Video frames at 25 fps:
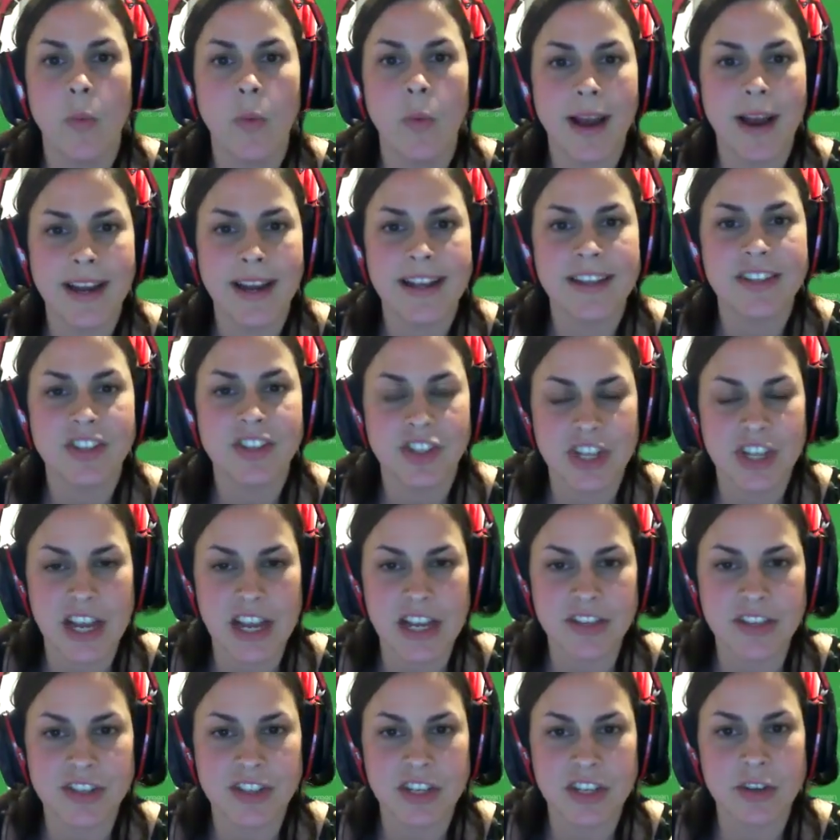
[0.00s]
what has
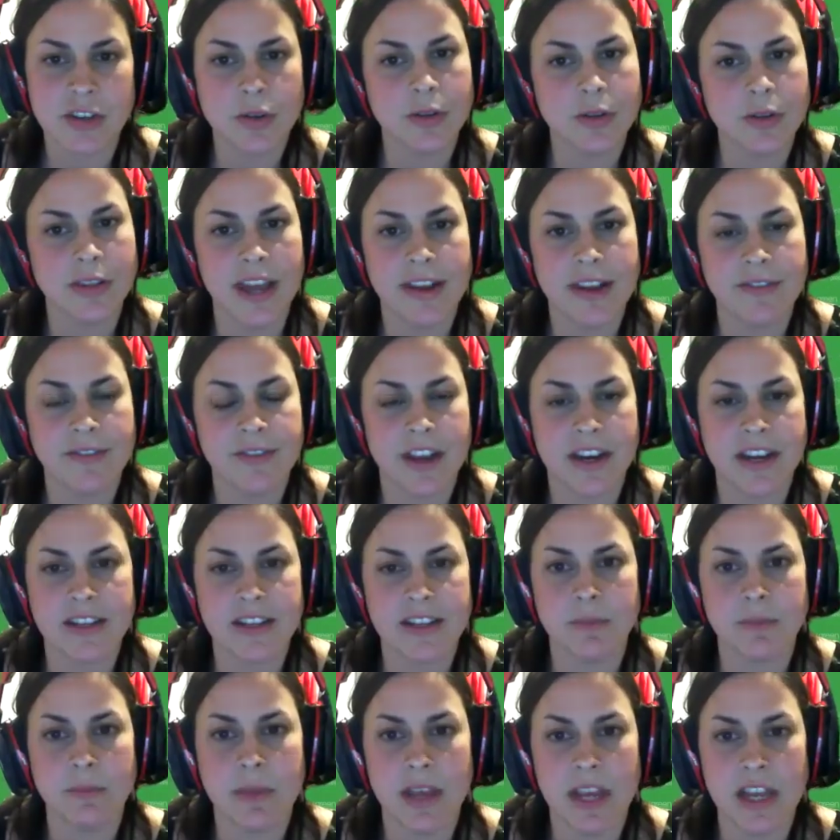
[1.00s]
changed in your life that
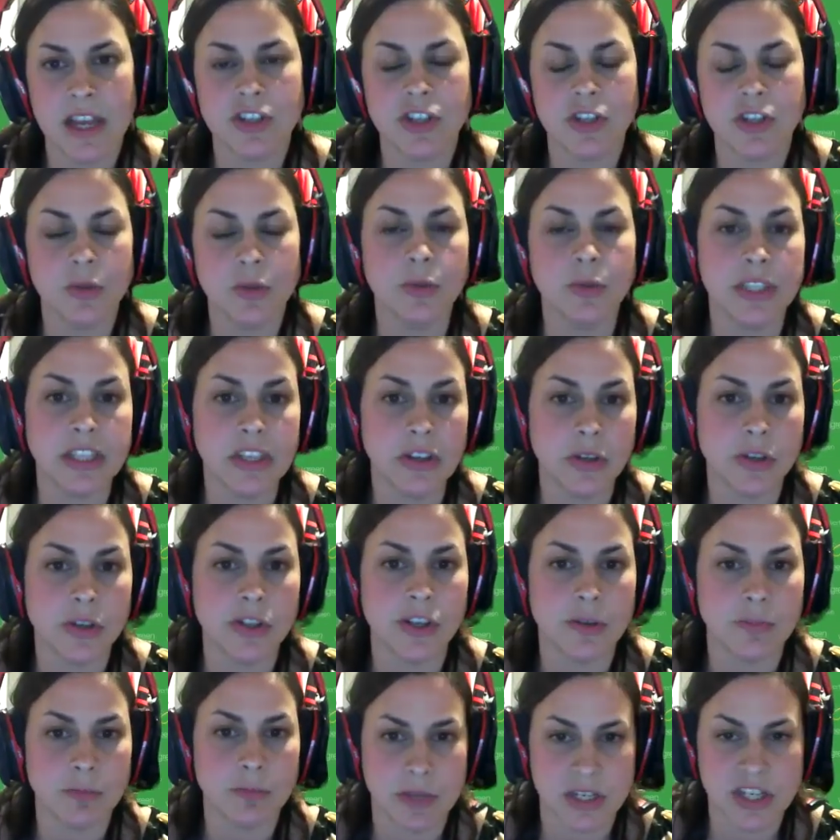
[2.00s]
has made you
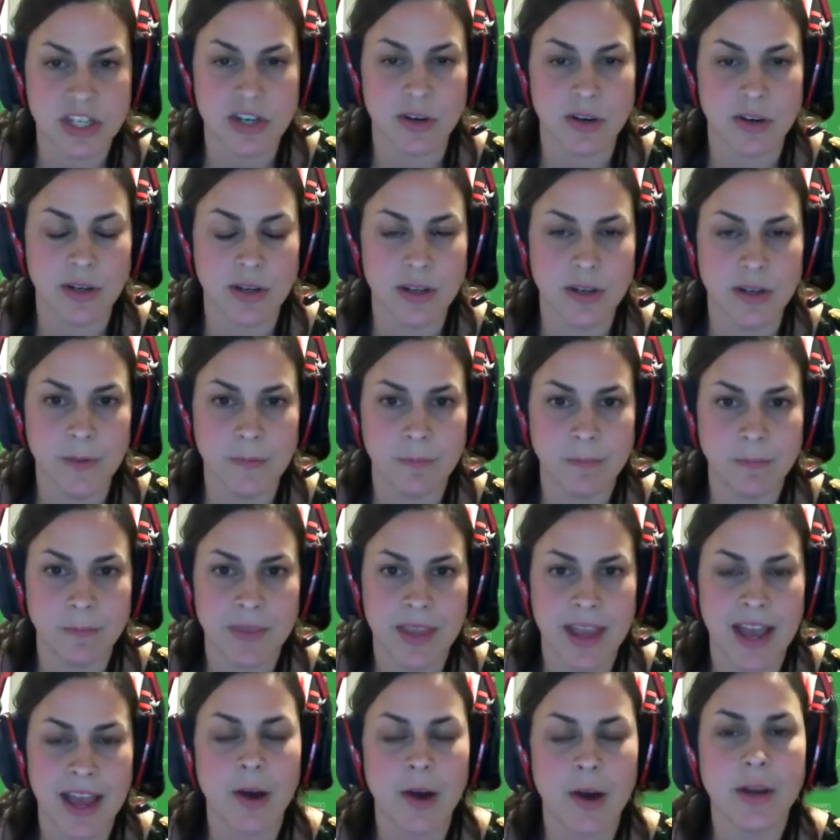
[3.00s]
leadership material?
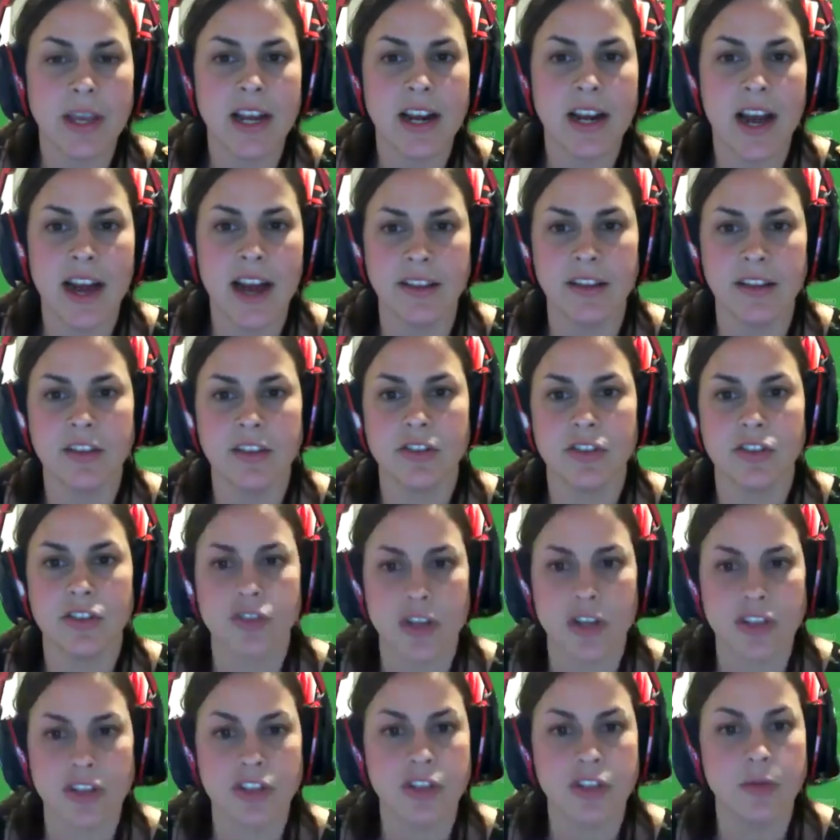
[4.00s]
How can Islanders
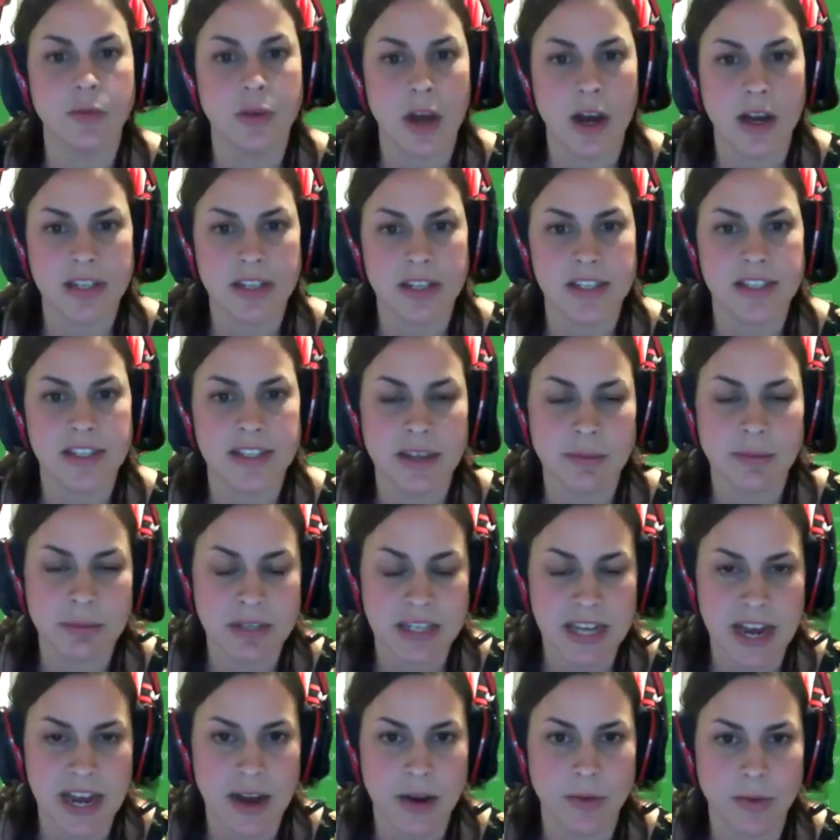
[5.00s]
trust you not to step
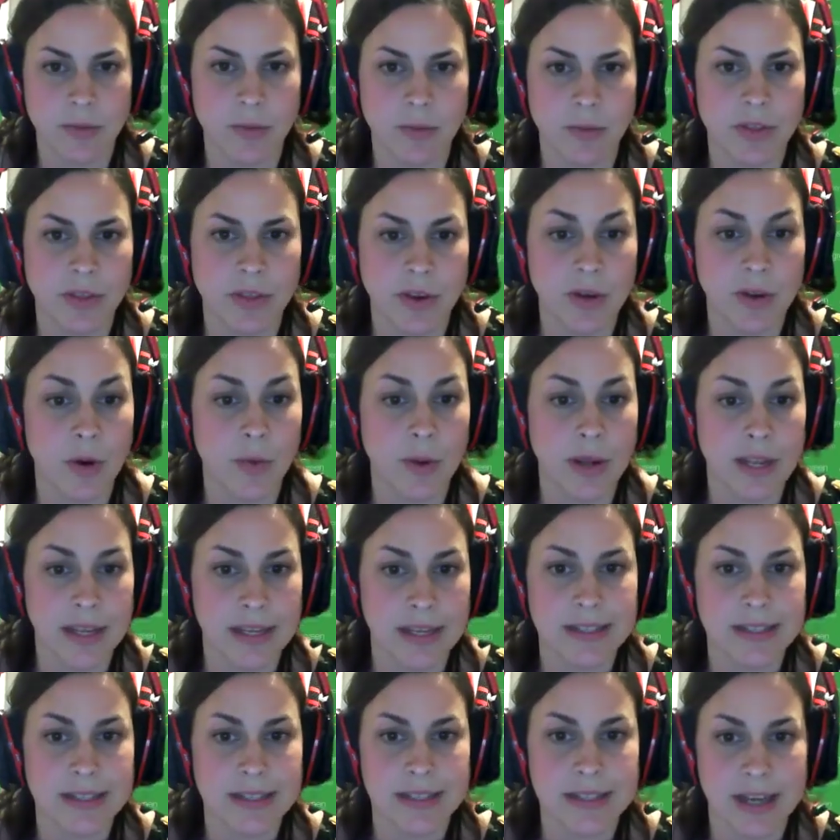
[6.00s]
down when the going
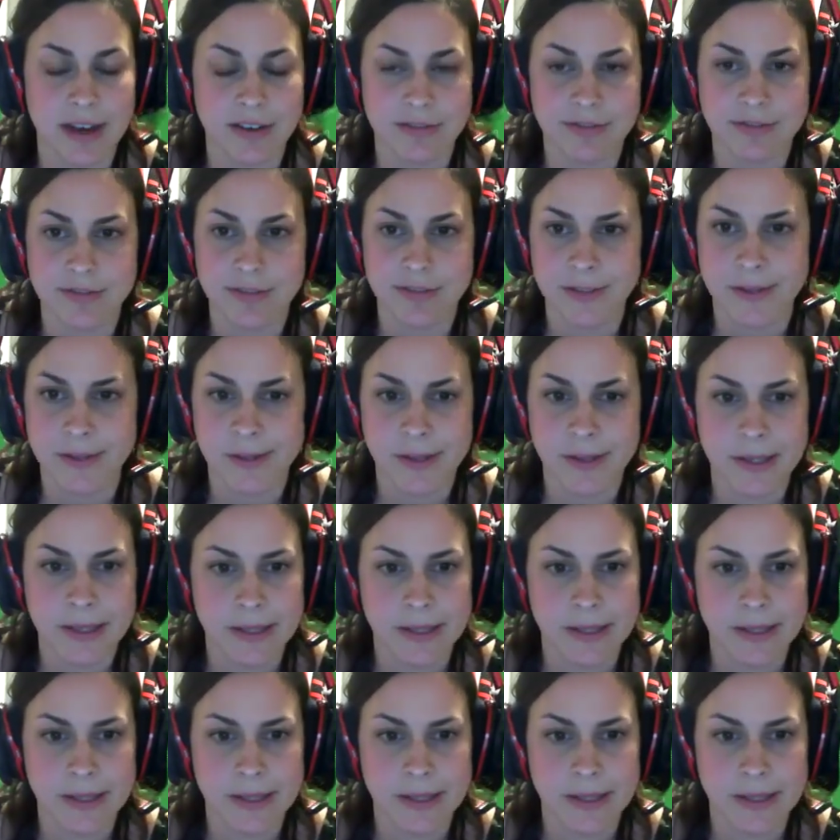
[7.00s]
gets tough?